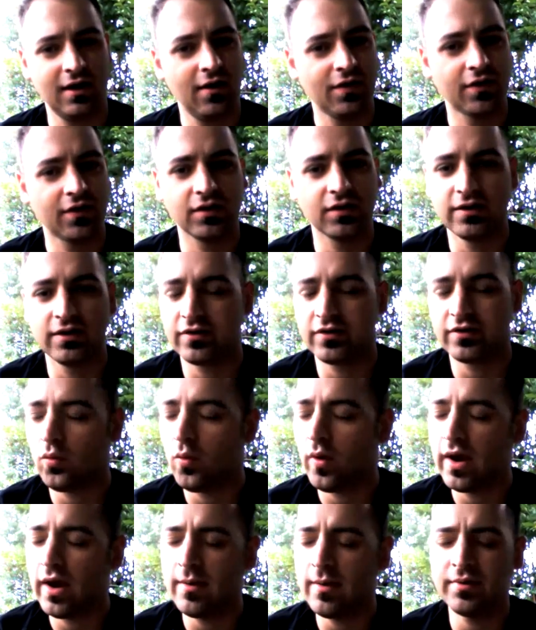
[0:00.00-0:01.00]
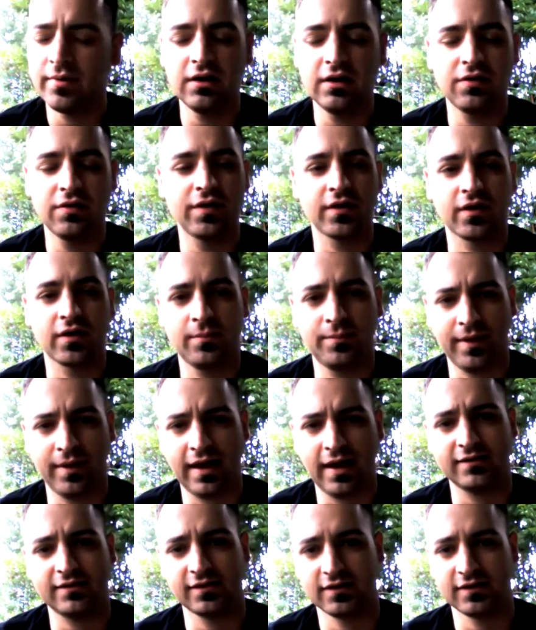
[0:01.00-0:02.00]
They're living way beneath their
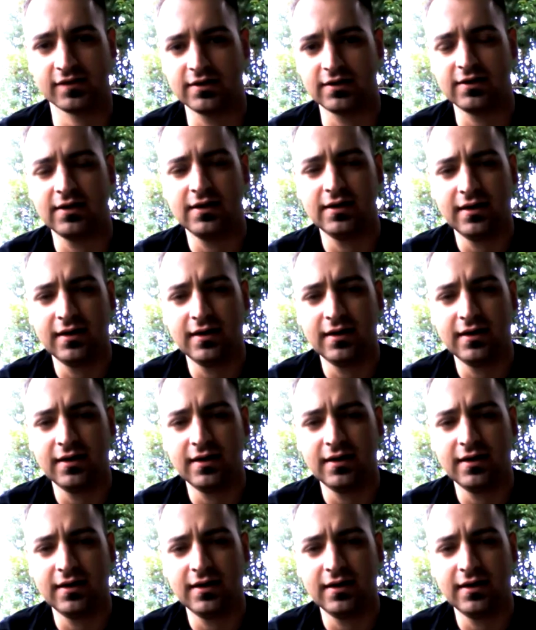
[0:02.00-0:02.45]
capacity,